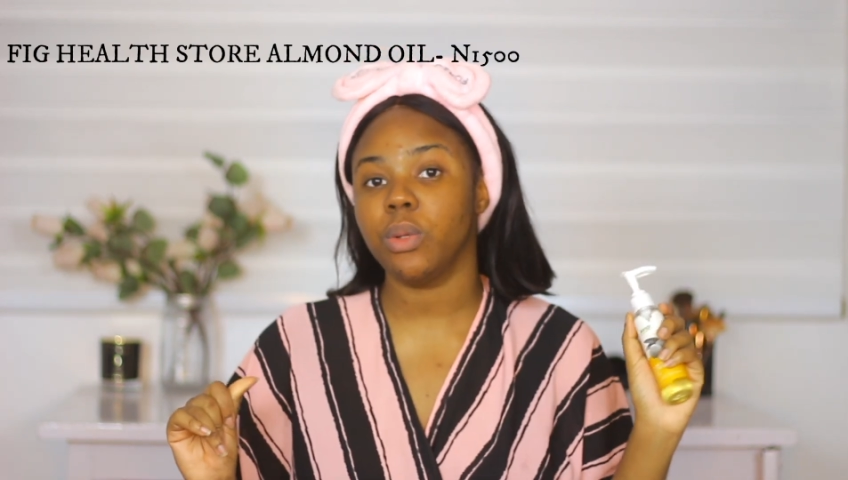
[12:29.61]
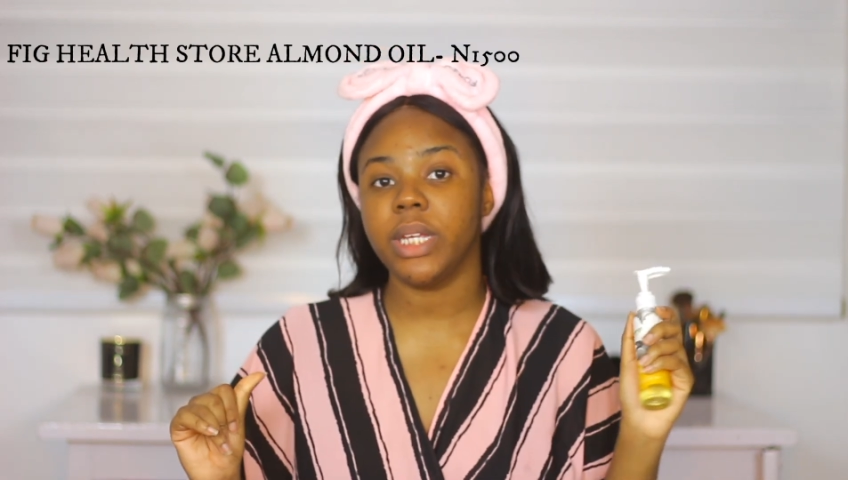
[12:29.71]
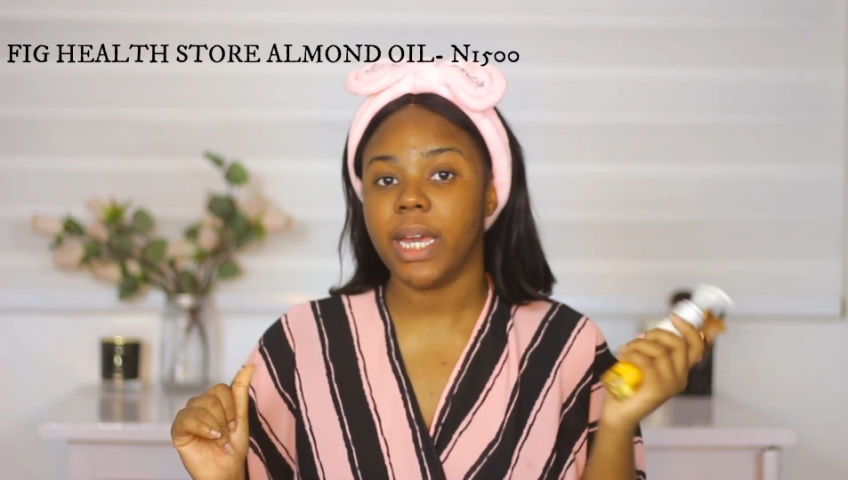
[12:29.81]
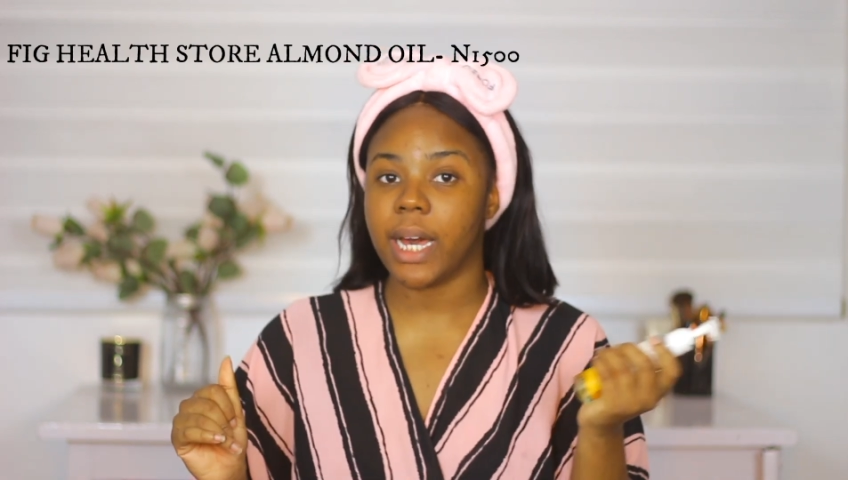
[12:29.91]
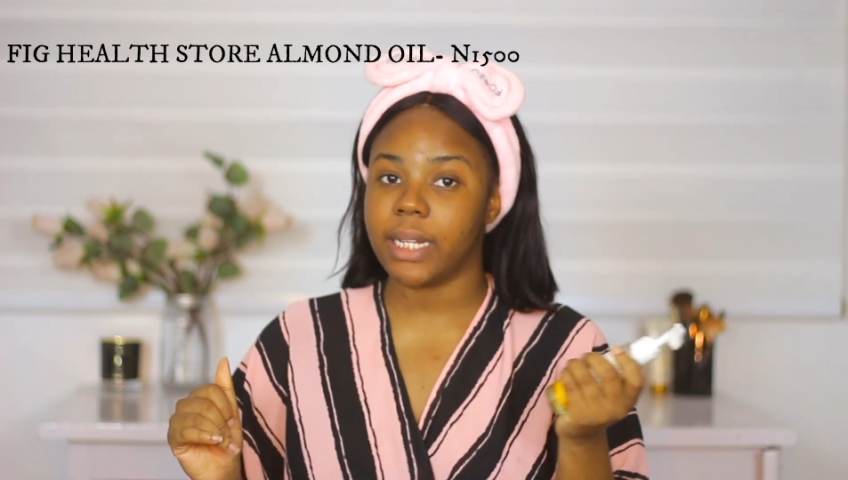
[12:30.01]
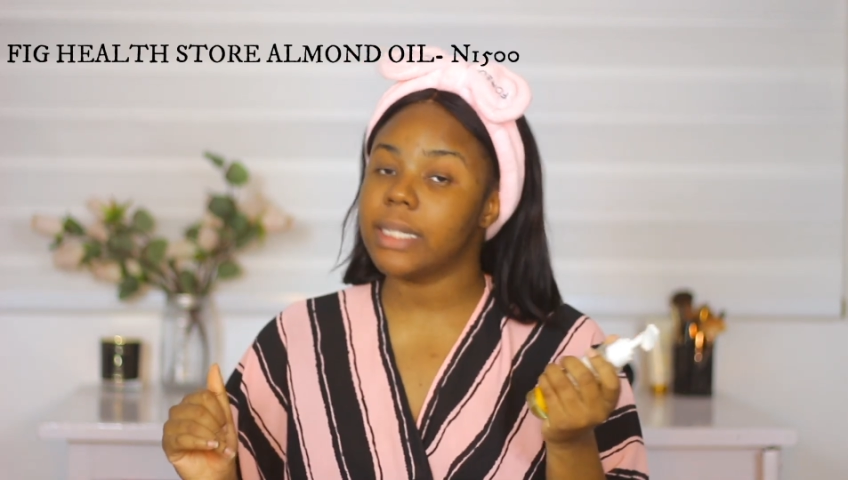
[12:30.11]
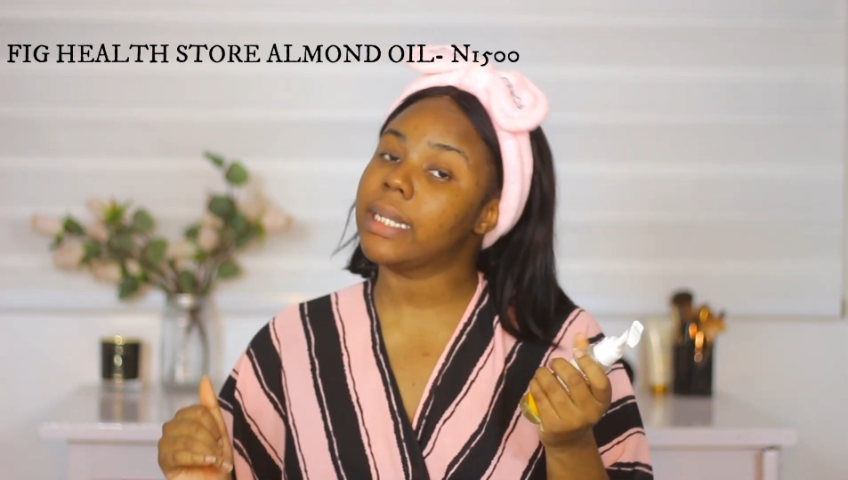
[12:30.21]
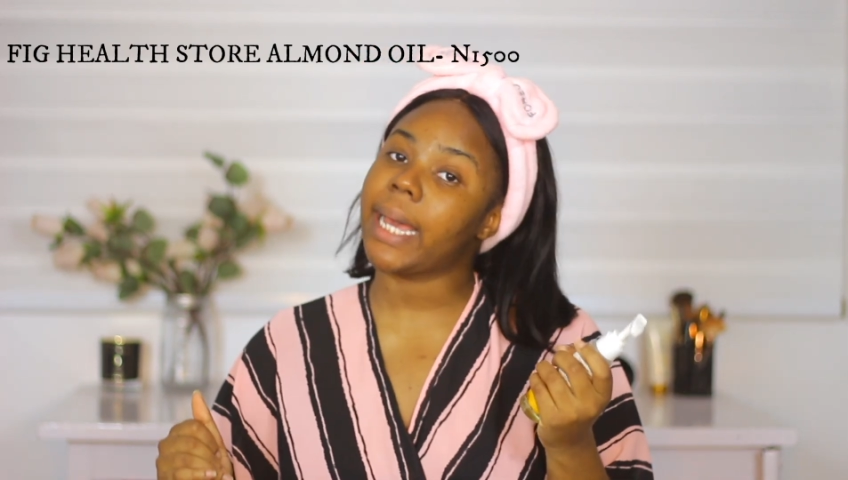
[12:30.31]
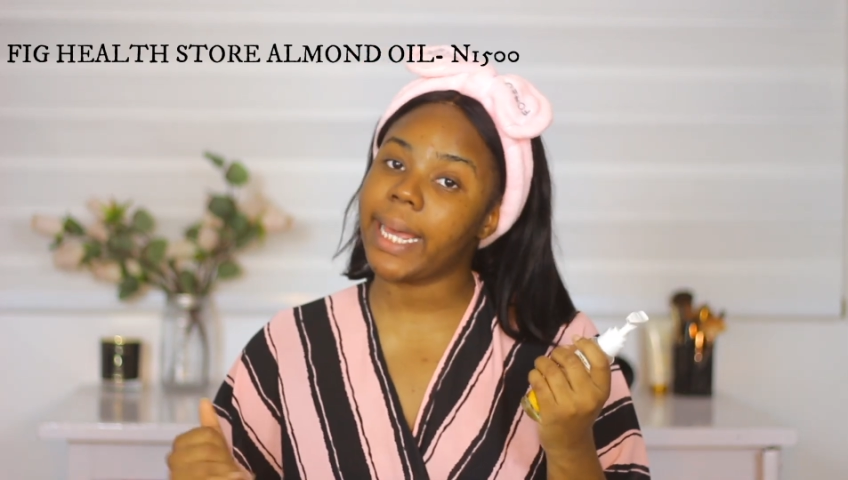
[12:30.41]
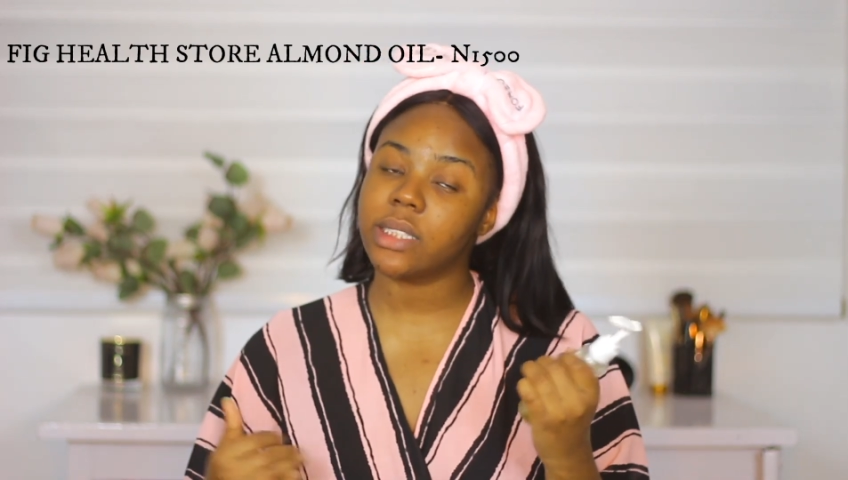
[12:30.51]
only at
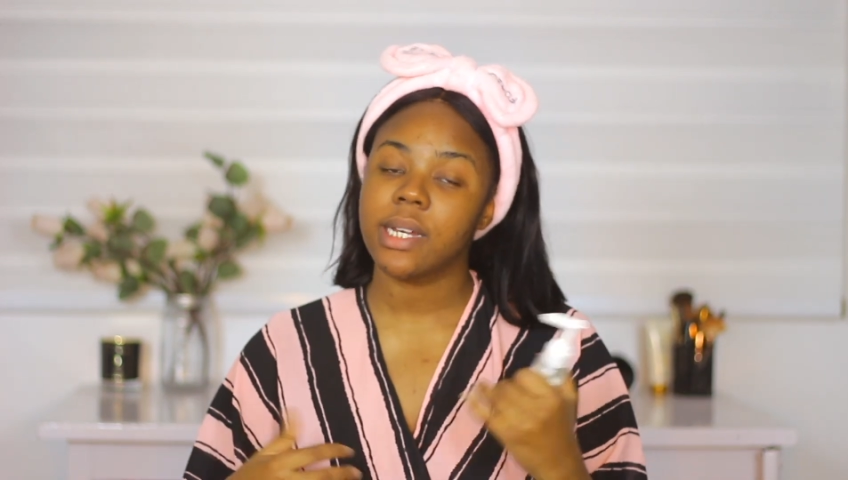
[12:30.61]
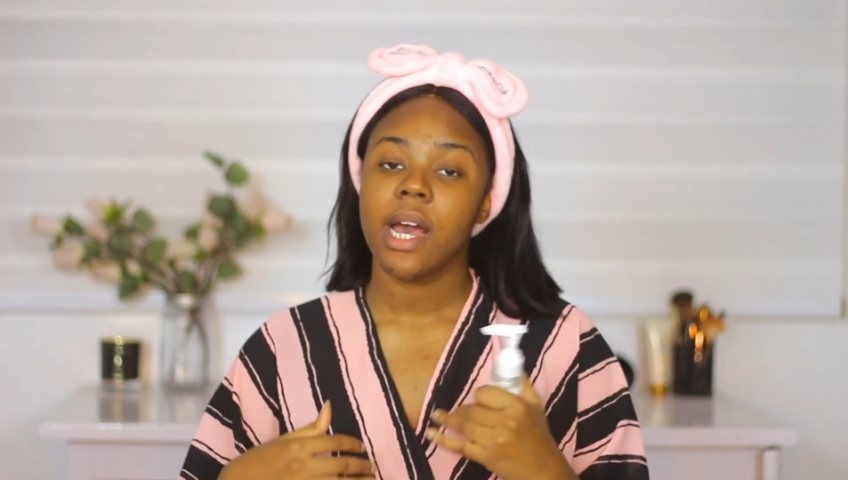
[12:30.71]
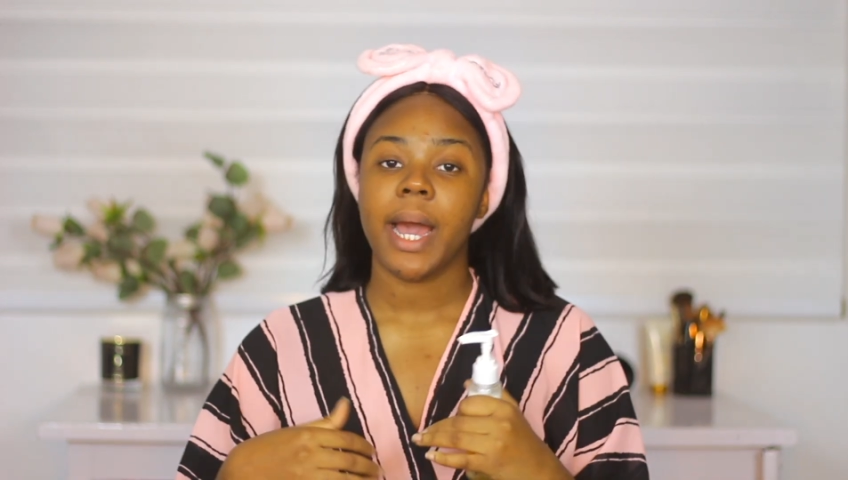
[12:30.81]
night.